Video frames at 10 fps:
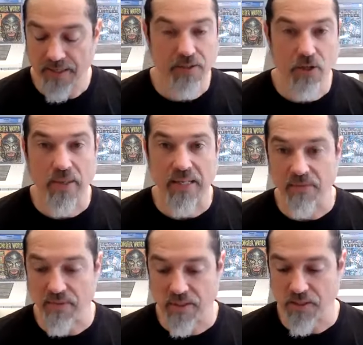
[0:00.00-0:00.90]
I didn't know
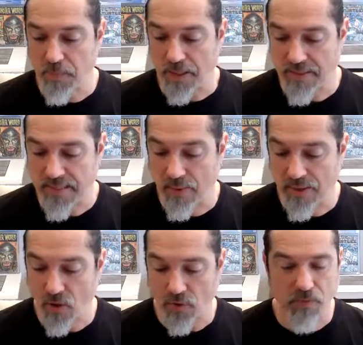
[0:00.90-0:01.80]
any of these, but
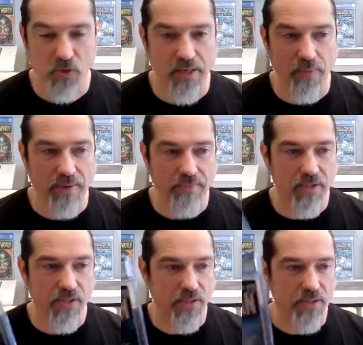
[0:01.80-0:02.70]
now I know them. So anyway,
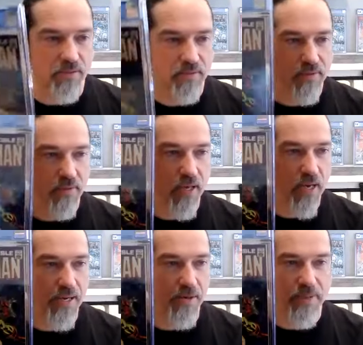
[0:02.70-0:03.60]
this is
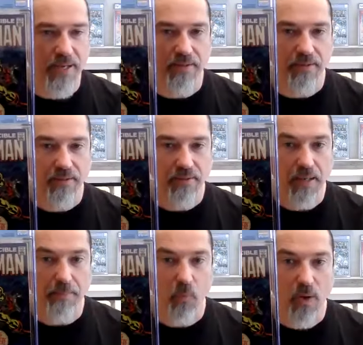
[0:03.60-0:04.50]
Iron Man
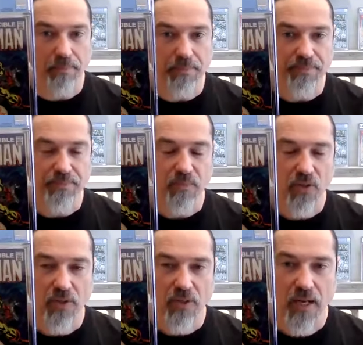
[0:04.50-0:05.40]
number one.
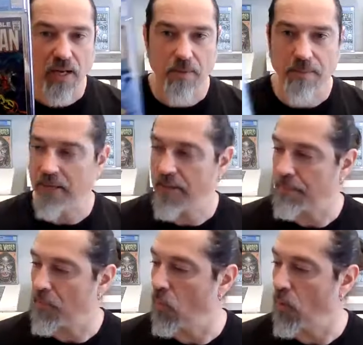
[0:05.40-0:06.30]
Iron
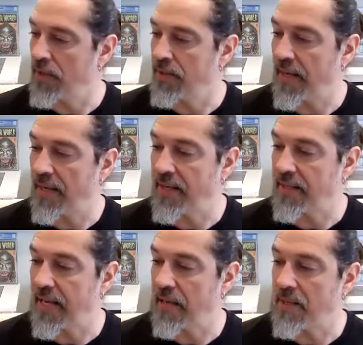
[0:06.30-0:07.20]
Man number one, and
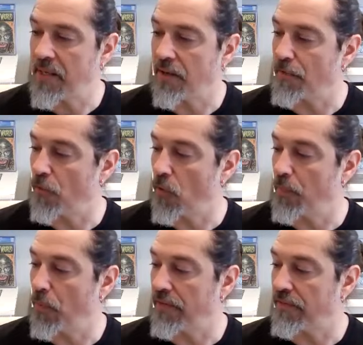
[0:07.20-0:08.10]
it came in at a
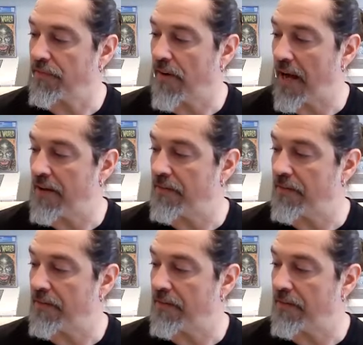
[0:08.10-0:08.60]
4.5.